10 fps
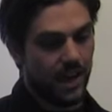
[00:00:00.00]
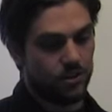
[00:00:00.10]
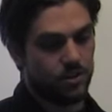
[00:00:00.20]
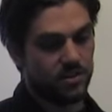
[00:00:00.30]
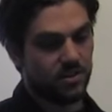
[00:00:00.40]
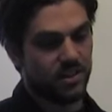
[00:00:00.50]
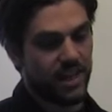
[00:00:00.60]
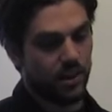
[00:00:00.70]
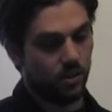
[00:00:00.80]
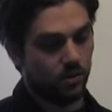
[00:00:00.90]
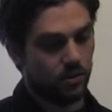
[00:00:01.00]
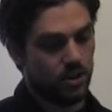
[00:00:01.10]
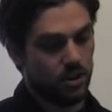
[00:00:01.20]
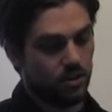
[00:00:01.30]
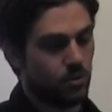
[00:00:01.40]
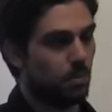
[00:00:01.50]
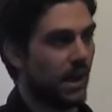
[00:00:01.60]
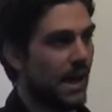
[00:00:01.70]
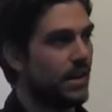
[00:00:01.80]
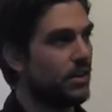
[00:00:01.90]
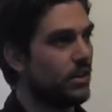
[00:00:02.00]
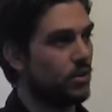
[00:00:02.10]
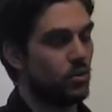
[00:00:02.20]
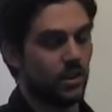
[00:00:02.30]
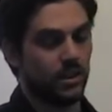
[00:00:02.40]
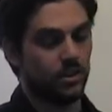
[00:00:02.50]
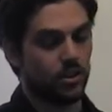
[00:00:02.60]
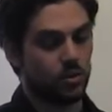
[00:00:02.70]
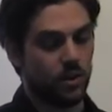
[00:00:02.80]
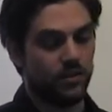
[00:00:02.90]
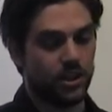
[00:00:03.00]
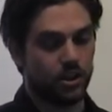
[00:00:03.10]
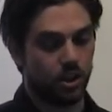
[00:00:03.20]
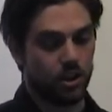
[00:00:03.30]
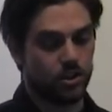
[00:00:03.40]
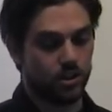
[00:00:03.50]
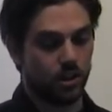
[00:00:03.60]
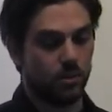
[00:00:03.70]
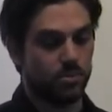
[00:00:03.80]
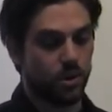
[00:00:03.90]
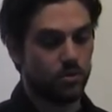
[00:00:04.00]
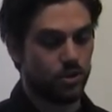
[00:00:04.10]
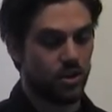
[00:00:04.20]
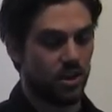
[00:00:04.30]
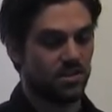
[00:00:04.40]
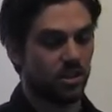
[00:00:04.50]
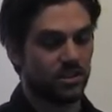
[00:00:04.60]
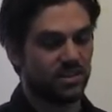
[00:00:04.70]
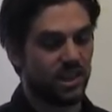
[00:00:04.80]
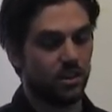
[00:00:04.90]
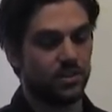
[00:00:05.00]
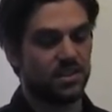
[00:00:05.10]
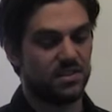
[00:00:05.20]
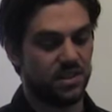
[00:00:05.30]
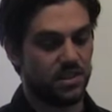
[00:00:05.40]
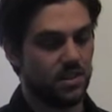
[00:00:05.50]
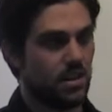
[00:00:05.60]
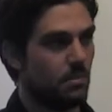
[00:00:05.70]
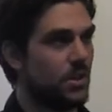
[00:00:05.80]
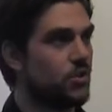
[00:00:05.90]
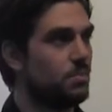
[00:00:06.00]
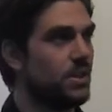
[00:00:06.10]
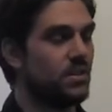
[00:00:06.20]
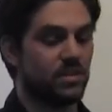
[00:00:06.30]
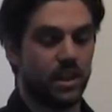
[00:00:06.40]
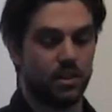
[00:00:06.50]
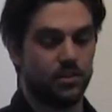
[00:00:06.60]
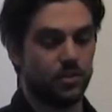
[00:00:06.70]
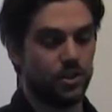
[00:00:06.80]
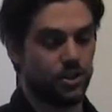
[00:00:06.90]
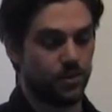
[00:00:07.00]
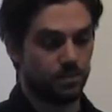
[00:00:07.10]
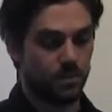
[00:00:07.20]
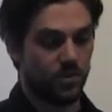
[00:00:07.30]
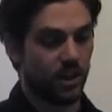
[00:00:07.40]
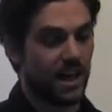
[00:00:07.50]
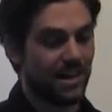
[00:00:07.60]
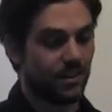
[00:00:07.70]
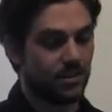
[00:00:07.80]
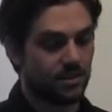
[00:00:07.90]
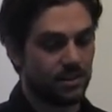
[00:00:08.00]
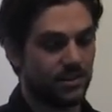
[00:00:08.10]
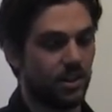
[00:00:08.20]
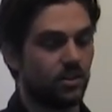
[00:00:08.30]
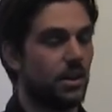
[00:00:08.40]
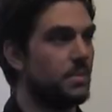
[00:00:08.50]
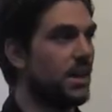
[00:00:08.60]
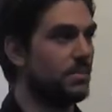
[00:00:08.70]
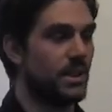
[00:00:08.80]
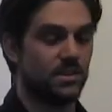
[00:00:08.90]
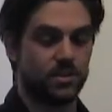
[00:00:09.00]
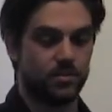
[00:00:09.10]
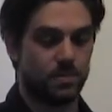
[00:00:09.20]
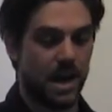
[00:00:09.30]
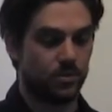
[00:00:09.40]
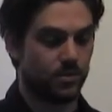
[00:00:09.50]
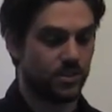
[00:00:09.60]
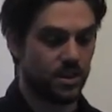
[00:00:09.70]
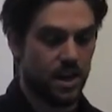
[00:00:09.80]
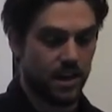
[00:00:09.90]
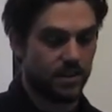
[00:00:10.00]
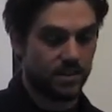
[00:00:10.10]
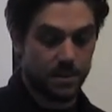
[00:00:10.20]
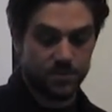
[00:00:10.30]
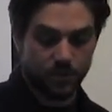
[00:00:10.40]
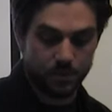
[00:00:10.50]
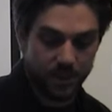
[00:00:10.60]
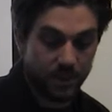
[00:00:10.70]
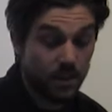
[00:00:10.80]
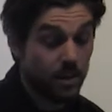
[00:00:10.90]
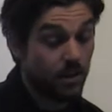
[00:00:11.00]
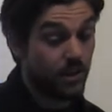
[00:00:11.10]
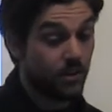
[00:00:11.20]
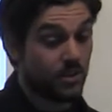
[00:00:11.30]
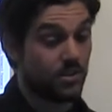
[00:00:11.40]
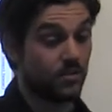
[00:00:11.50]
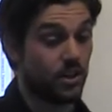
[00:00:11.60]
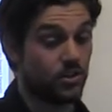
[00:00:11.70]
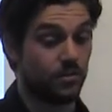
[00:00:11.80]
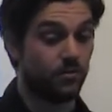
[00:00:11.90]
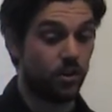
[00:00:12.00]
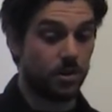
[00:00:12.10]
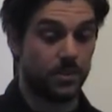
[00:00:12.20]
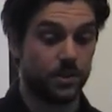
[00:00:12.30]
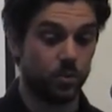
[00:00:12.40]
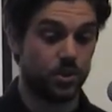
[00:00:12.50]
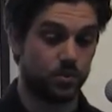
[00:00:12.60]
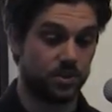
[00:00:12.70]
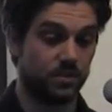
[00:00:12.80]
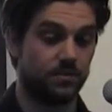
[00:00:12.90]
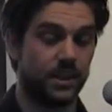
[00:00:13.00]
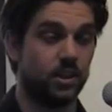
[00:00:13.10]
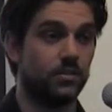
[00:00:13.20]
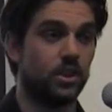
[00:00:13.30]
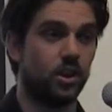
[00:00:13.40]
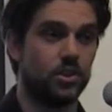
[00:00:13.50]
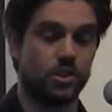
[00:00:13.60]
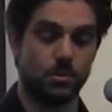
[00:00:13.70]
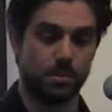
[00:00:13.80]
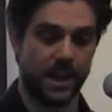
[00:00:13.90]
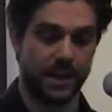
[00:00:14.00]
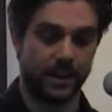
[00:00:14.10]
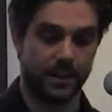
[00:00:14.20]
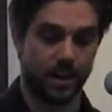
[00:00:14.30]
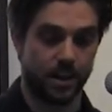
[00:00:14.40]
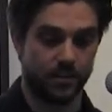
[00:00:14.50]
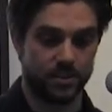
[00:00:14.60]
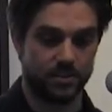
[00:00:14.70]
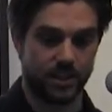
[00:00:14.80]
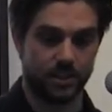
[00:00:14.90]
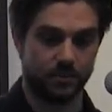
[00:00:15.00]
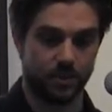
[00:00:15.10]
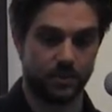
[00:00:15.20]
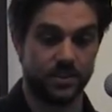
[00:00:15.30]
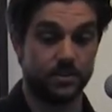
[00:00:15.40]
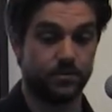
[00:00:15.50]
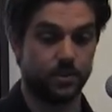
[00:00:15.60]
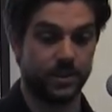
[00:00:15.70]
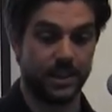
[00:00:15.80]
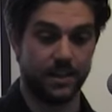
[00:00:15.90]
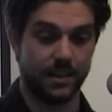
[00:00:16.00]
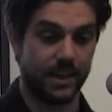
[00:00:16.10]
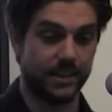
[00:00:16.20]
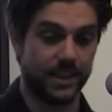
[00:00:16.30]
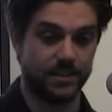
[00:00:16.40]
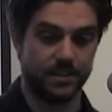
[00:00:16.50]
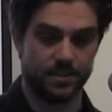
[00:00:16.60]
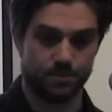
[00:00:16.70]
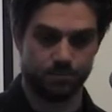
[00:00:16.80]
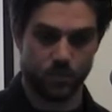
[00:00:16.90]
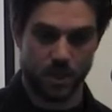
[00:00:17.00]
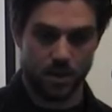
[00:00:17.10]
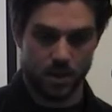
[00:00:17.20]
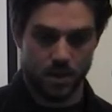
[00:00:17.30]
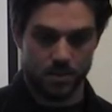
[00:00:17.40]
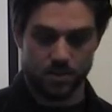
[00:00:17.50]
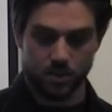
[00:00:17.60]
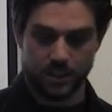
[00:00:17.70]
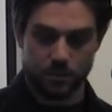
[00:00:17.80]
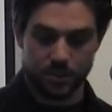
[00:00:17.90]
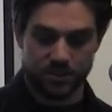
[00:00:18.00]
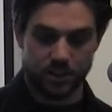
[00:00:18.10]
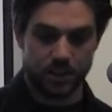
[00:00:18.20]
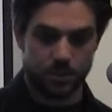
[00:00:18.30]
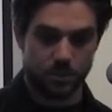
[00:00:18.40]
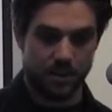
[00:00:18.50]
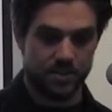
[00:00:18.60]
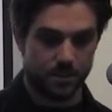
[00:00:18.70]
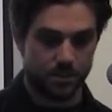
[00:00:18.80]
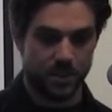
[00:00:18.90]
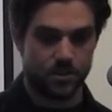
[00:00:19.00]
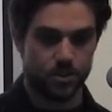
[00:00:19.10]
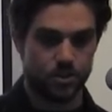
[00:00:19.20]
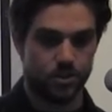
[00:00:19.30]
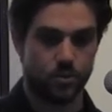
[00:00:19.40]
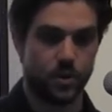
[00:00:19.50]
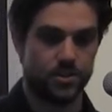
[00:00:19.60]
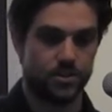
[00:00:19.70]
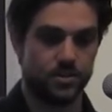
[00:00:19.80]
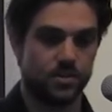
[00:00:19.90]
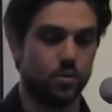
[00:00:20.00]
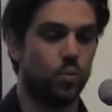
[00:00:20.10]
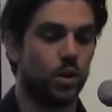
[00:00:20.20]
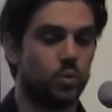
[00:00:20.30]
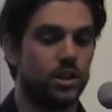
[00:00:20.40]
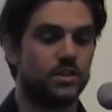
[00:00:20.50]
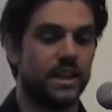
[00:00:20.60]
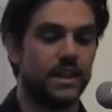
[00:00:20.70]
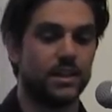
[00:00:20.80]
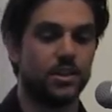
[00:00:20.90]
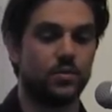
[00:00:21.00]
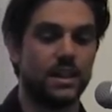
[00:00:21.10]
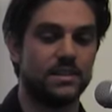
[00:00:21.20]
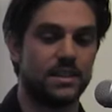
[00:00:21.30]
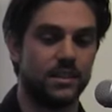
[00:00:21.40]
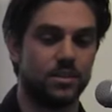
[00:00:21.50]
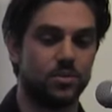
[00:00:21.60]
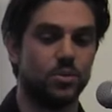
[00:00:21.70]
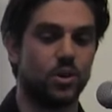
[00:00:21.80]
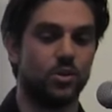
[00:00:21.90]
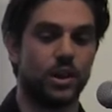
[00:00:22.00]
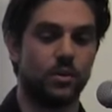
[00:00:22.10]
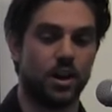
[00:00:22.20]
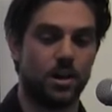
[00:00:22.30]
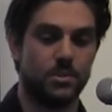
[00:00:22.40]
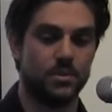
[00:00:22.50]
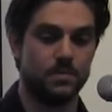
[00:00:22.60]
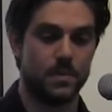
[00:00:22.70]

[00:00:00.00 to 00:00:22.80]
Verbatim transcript: actually scale to plan uh, in order to have an ecological approach is not the scale of the city, but it should be the scale of the region, regardless, let's say, of the administrative boundaries. This comes from the theories of Richard Forman, which was the father of ecological planning at Harvard, starting from the, from the late 80s. So then we started to have some research questions. So what would it take in the Randstad to draw down carbon?